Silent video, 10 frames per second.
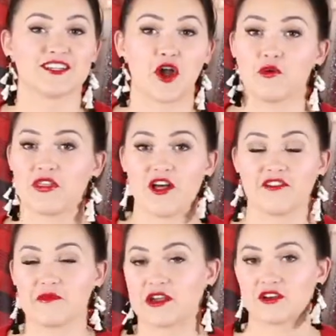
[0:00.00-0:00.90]
to go with
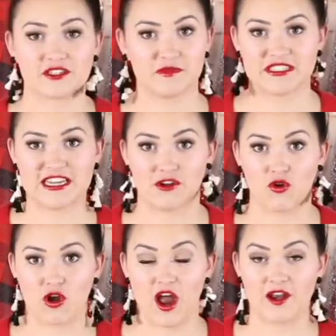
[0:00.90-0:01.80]
all of my Christmas
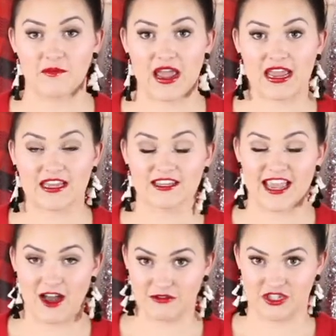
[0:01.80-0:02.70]
decor on my
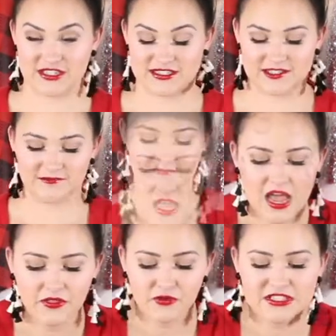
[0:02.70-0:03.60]
couches.
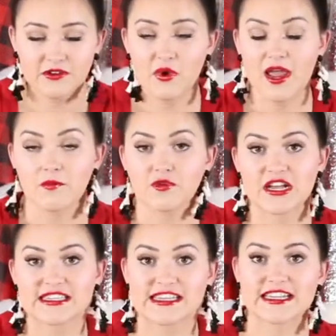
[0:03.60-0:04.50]
And the reason why I'm
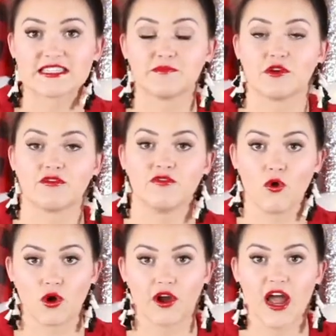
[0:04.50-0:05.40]
pressing this
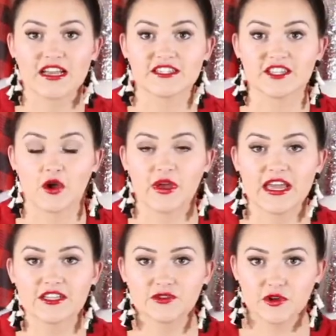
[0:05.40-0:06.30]
before I sew
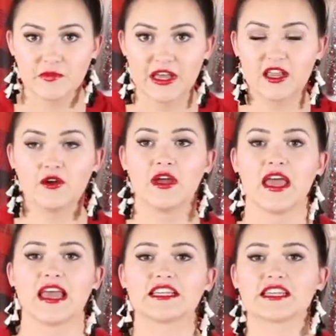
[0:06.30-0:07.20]
it into a pillow
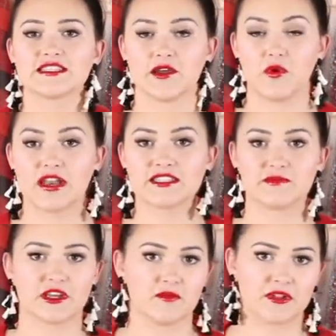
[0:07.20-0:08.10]
is because I want it to
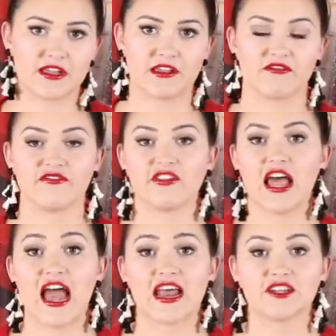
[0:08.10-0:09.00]
be completely
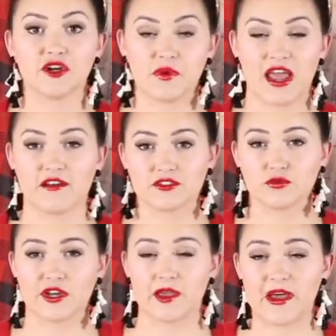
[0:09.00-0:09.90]
flat. I don't want to have to
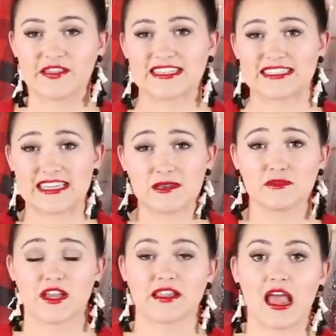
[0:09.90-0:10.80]
worry about the
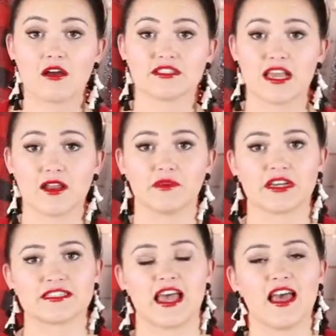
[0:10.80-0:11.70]
seams on the outside
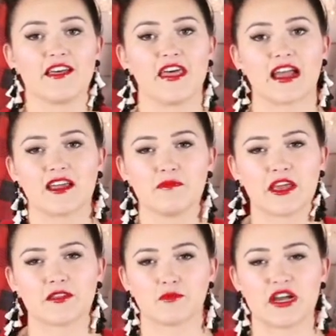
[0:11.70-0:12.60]
because that can
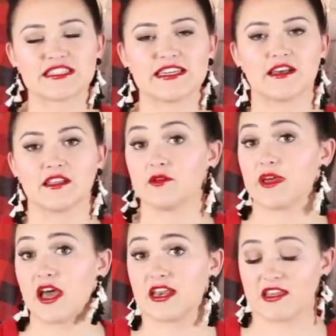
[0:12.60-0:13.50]
make the pressing a little
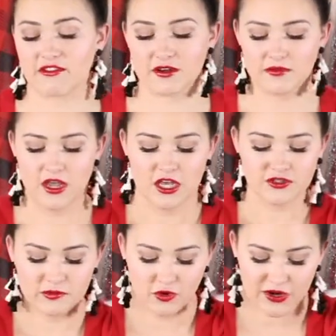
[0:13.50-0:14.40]
bit uneven.
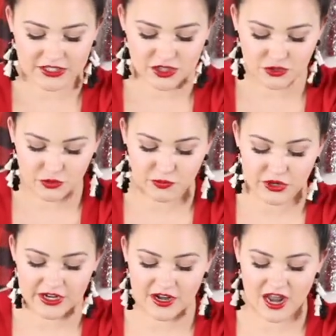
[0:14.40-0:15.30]
So I'm going to
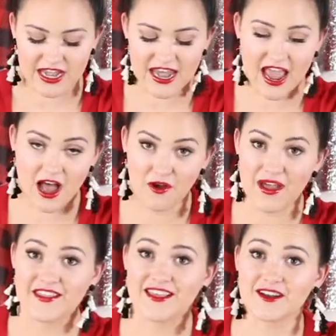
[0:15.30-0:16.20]
put it on now,
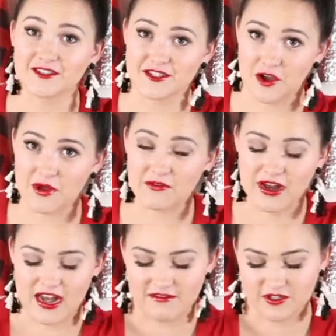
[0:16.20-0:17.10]
and then I'll sew it
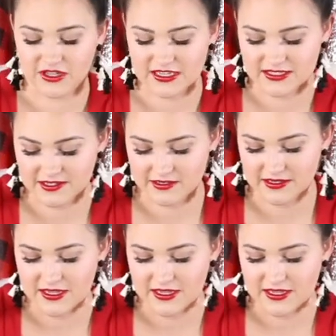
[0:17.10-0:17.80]
right after this.